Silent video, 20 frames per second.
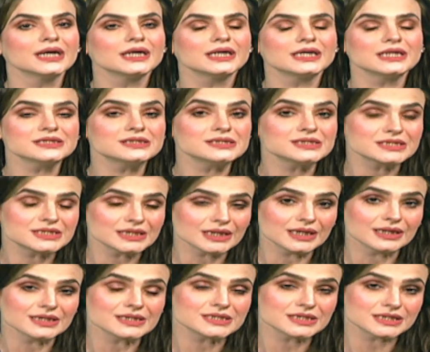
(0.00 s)
He's
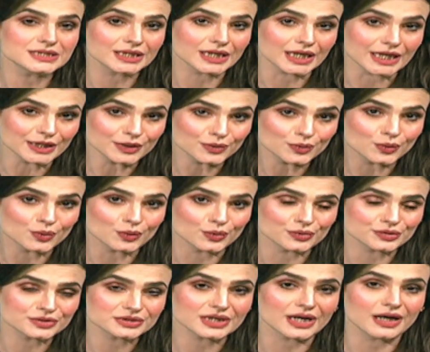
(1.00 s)
still sitting in
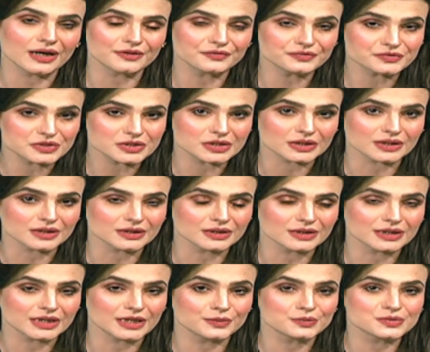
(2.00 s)
court after
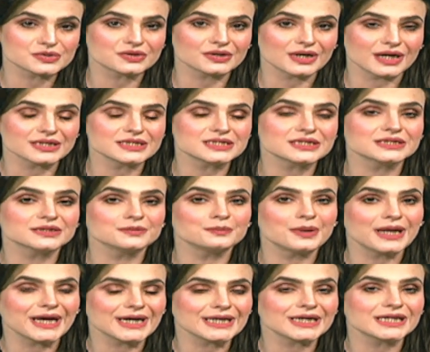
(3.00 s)
he was granted a
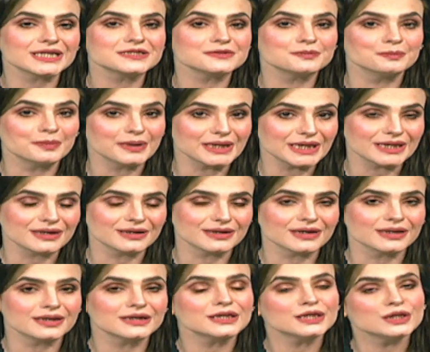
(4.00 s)
blanket bail,
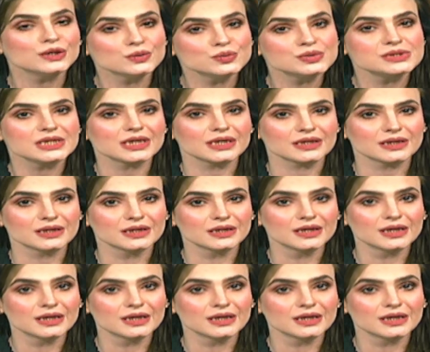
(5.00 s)
accusing,